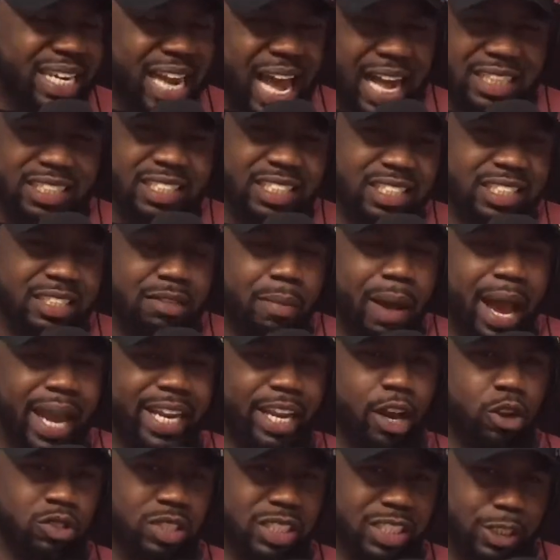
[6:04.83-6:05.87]
Not to somebody
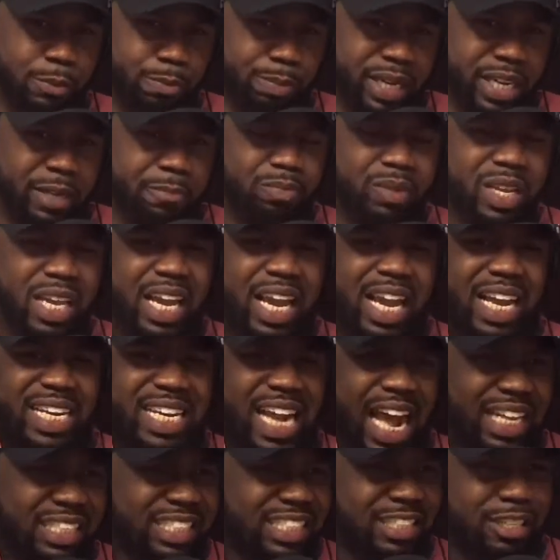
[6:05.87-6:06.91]
else's beat,
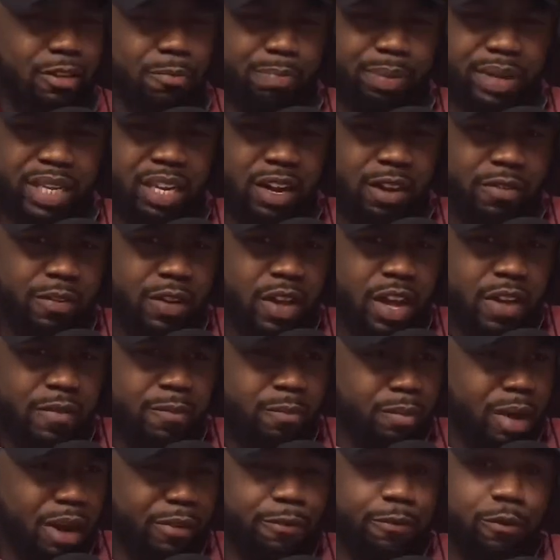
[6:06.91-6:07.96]
not to the beat of
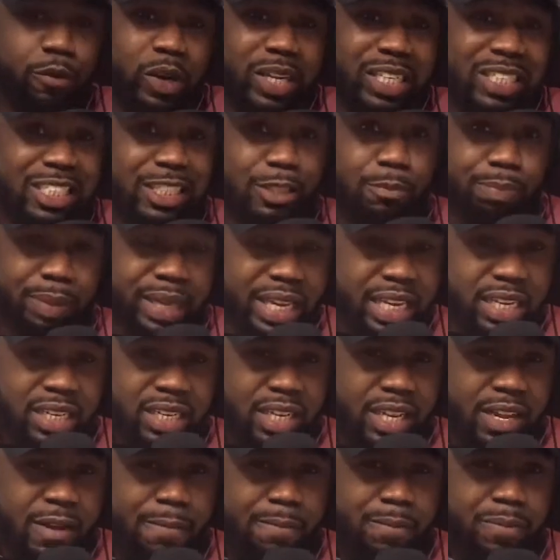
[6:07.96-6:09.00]
my friend's beat,
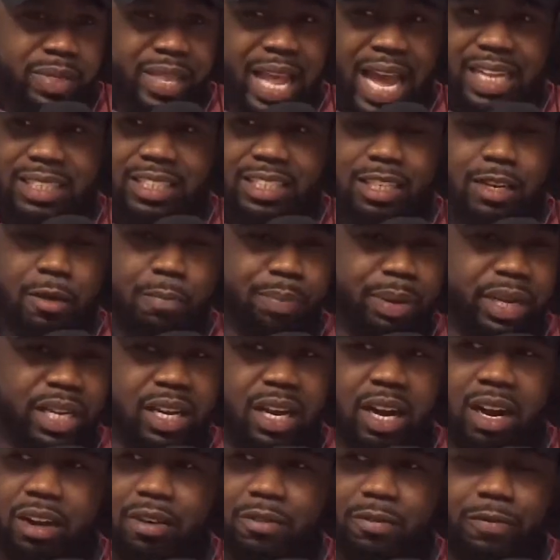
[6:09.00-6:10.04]
not to the beat
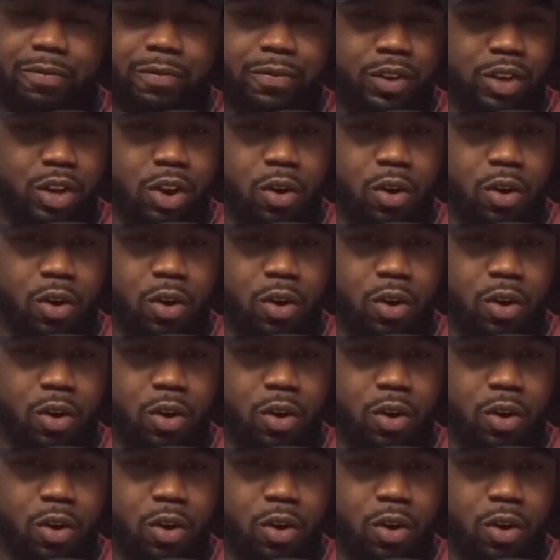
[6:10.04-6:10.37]
of,